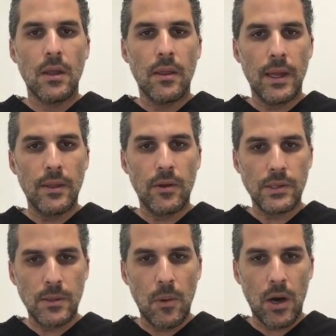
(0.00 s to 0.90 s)
Then there's
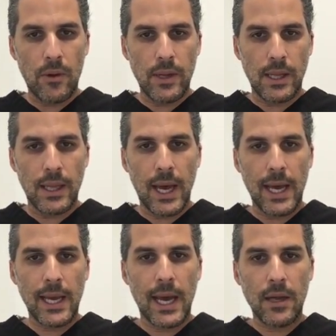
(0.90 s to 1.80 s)
the moderate and the
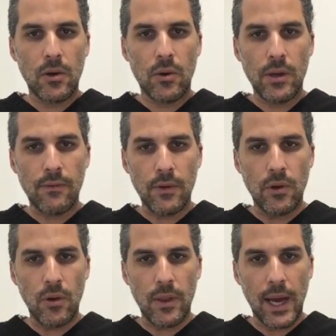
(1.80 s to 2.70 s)
high category. If you go
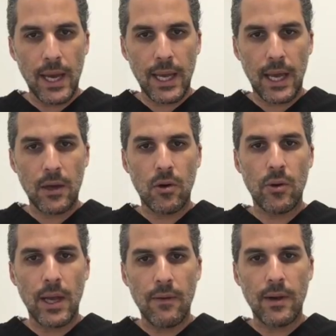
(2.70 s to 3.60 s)
to the high
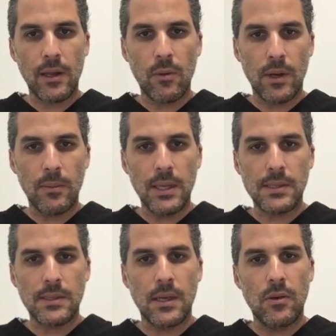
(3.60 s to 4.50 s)
category, evidently what it means
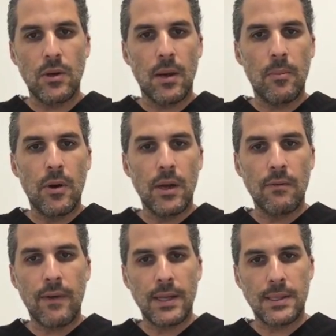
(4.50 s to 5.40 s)
is that you're not burning
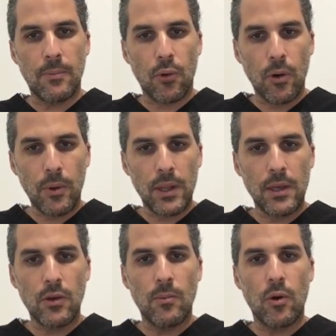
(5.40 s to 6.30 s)
fats appropriately.
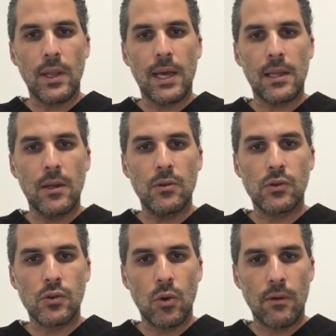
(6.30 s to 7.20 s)
You're more likely to
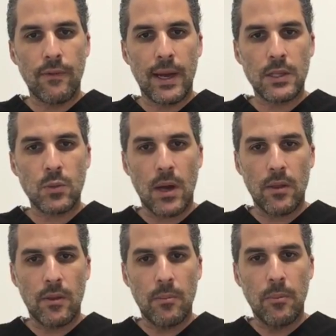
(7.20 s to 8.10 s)
store fats
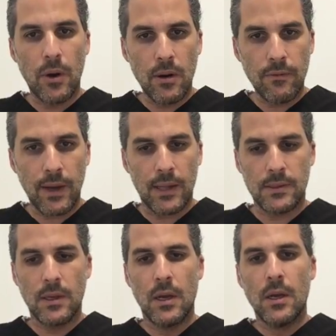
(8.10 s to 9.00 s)
rather than burn
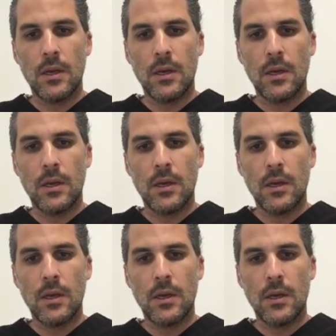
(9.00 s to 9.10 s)
fats.